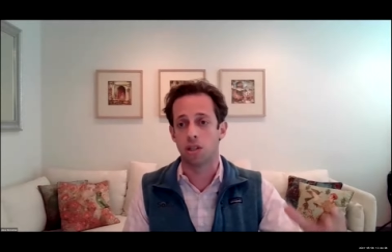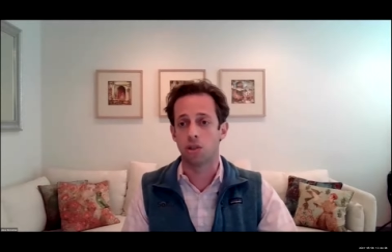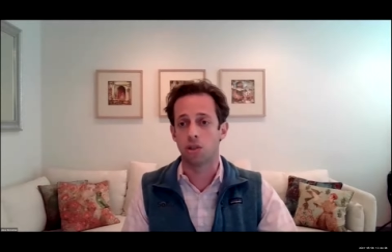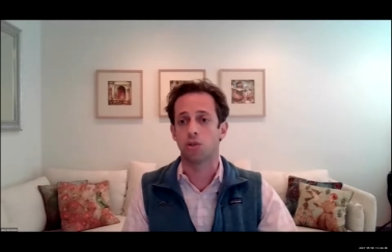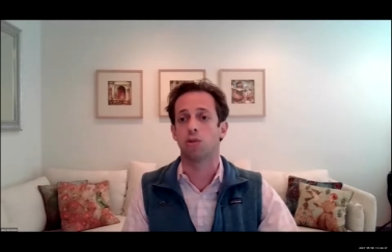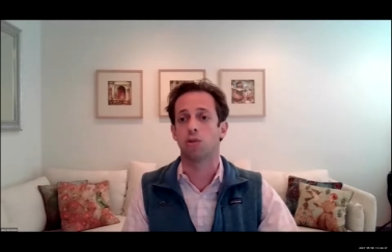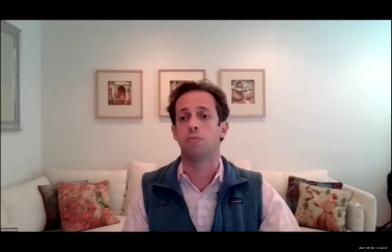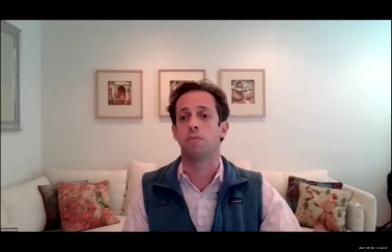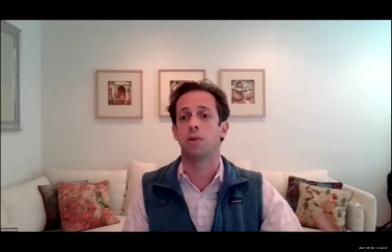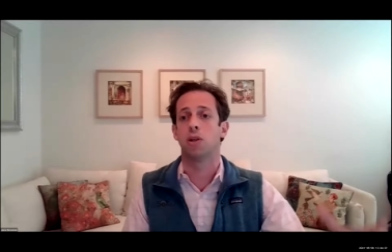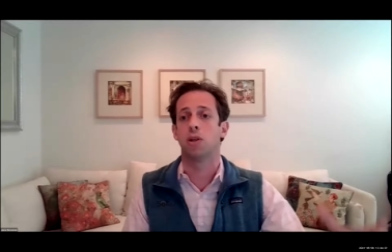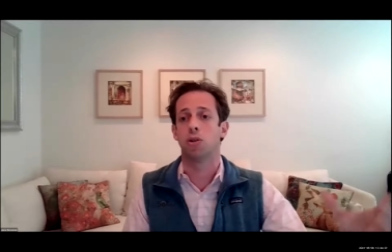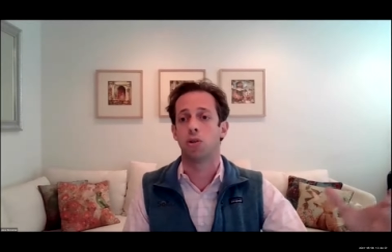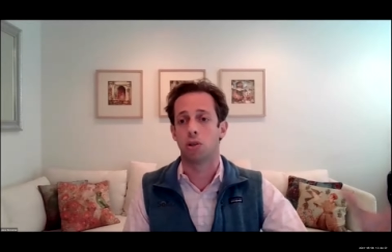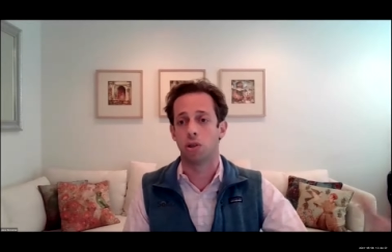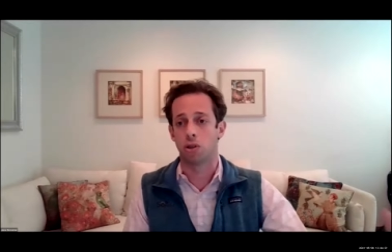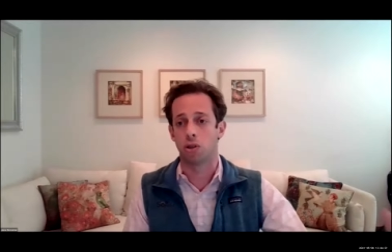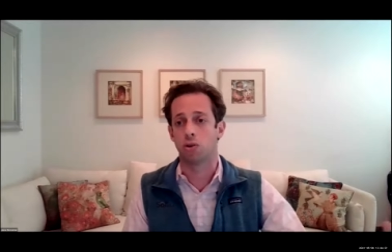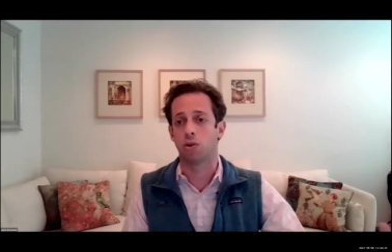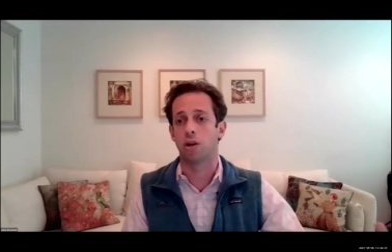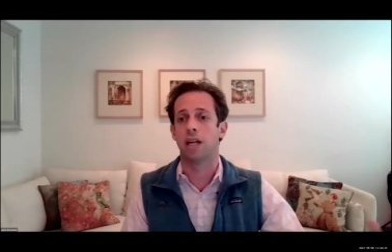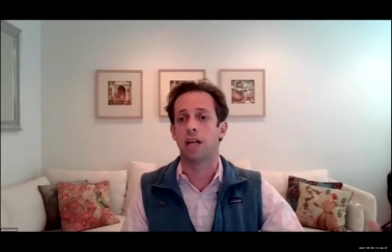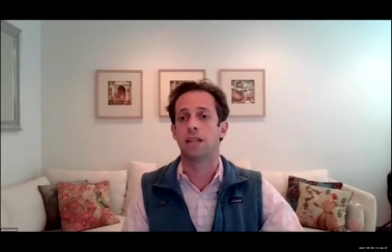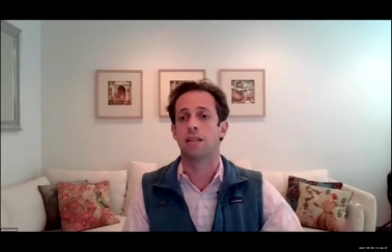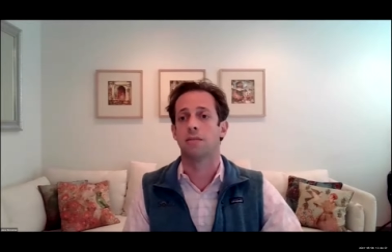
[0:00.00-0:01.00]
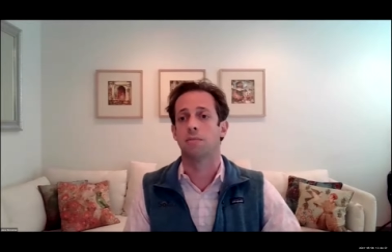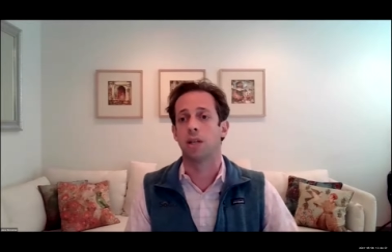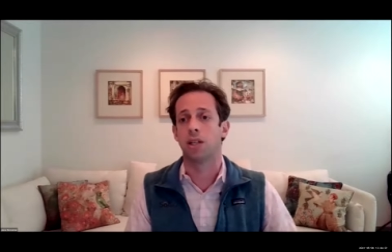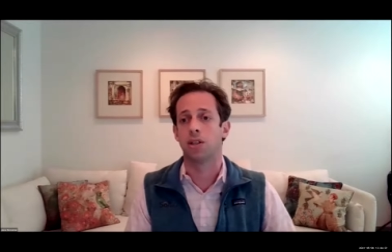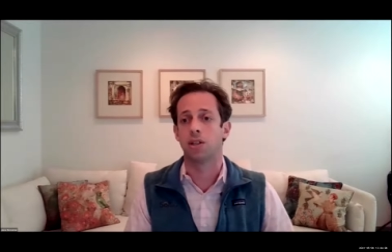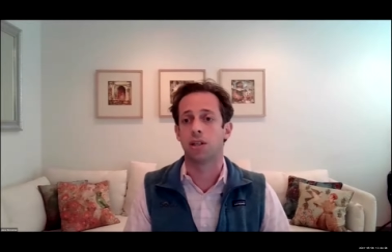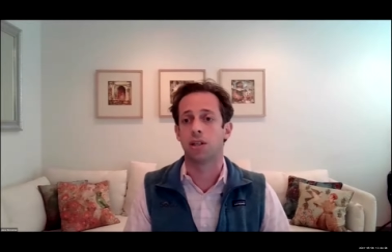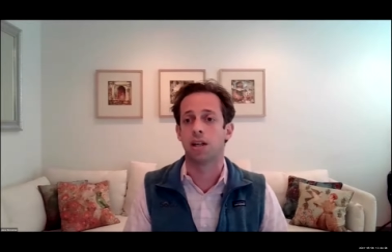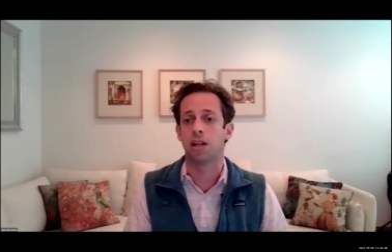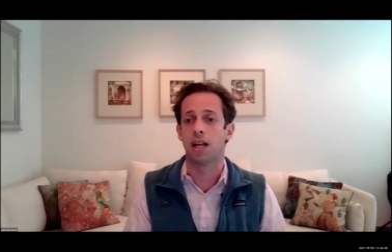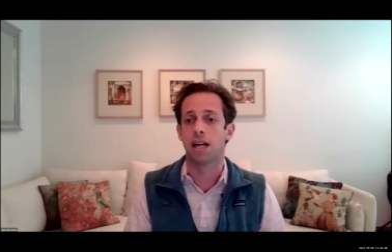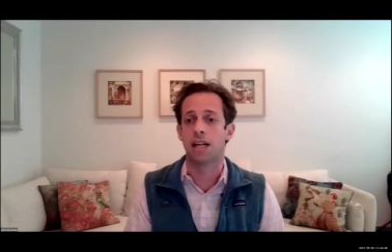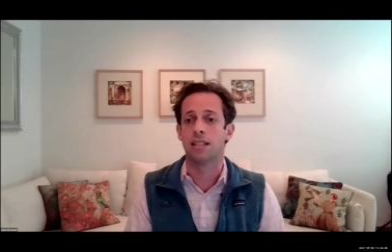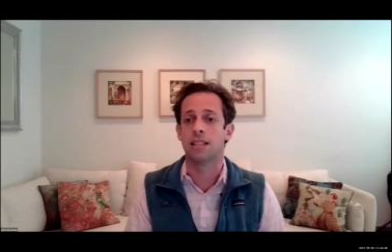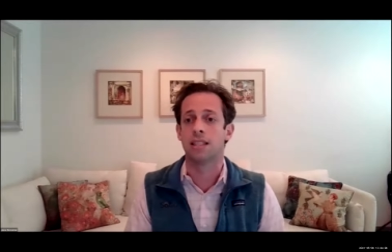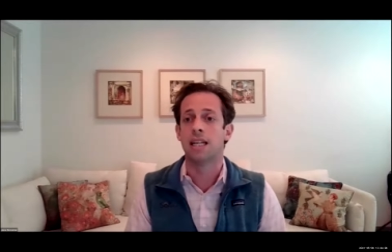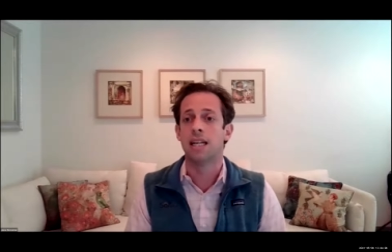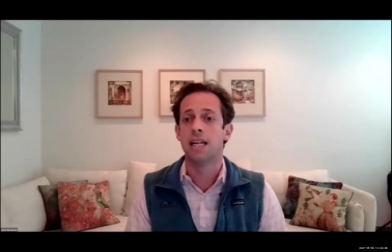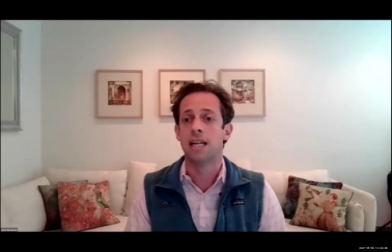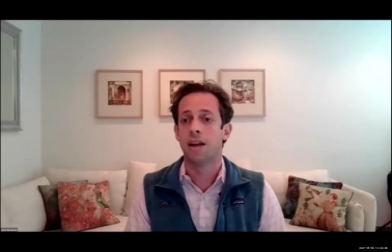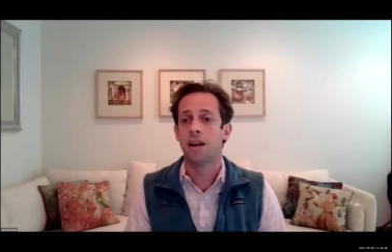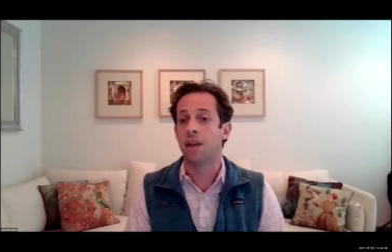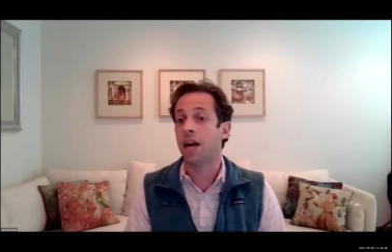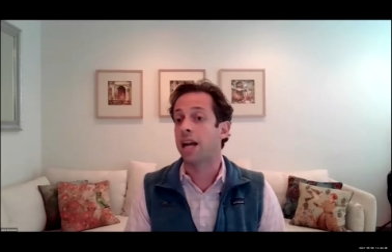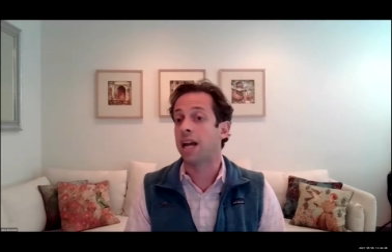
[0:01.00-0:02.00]
distribution, transmission lines
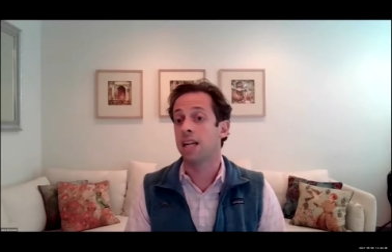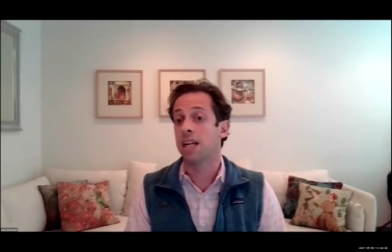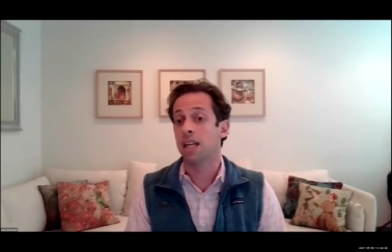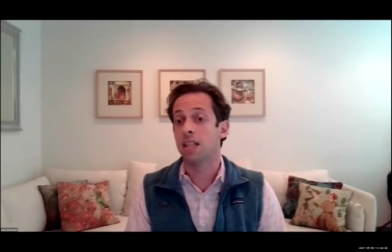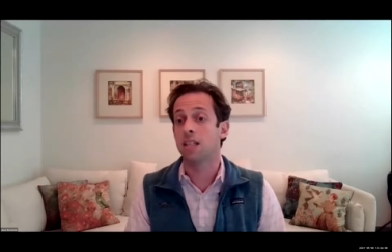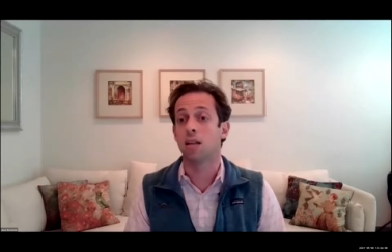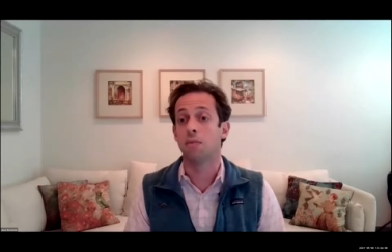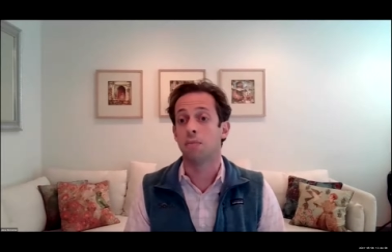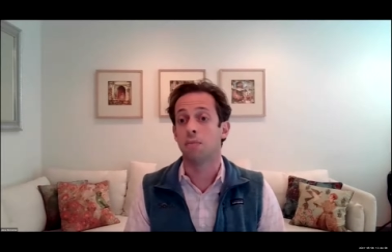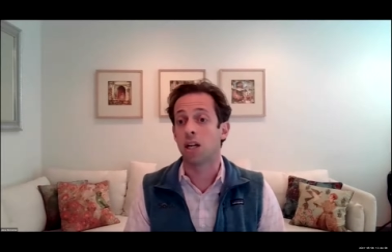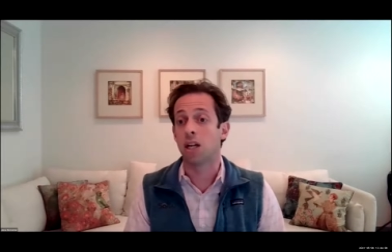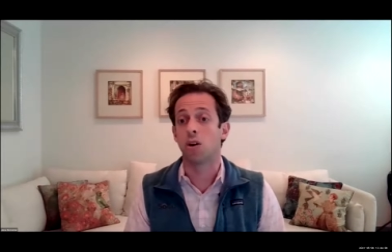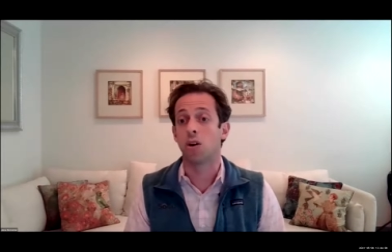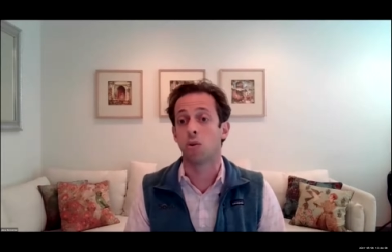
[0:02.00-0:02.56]
that need to be